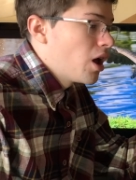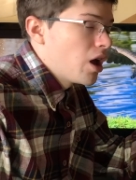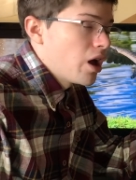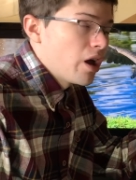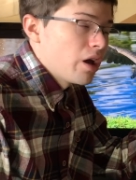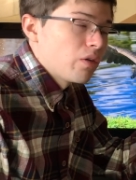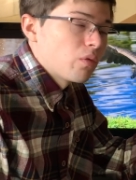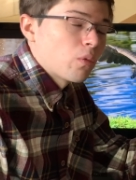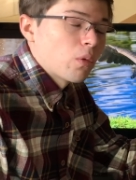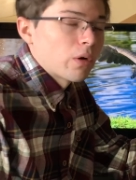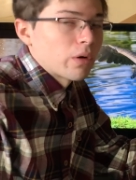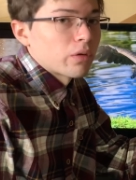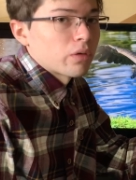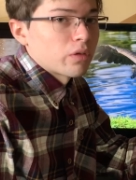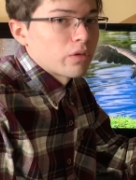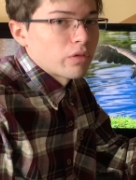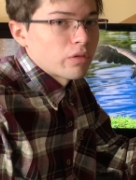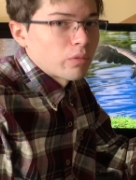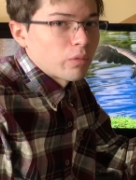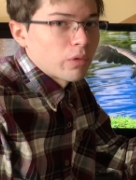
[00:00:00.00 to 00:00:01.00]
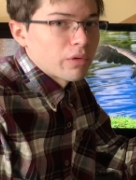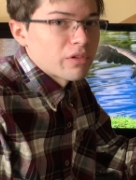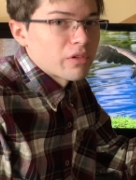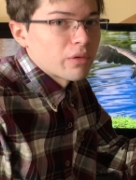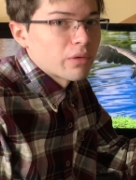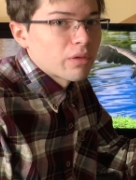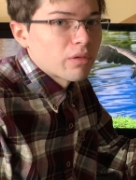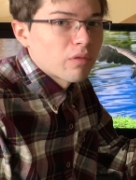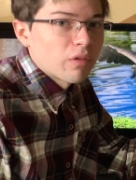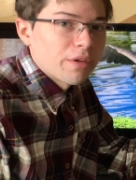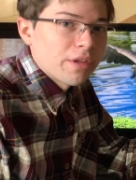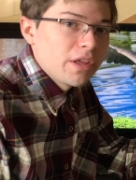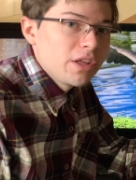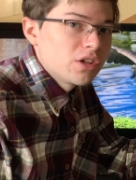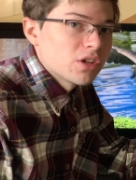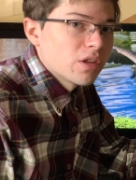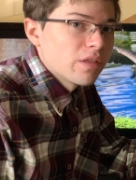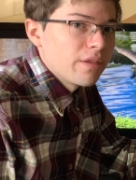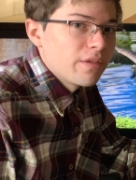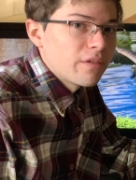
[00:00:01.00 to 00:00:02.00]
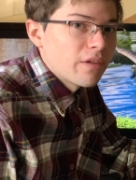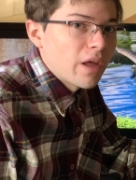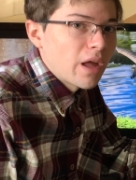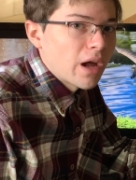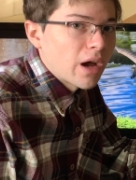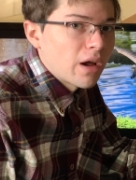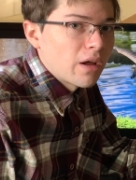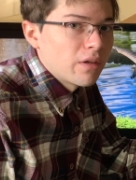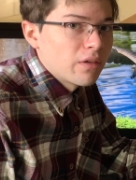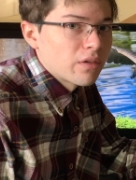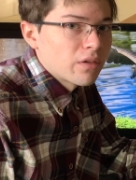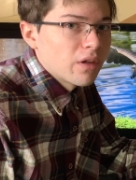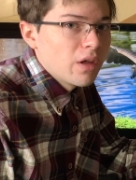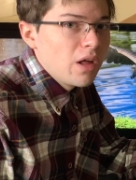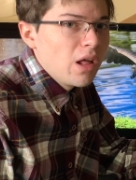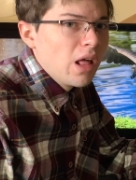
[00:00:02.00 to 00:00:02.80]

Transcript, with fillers: and worst results for each of these AIs.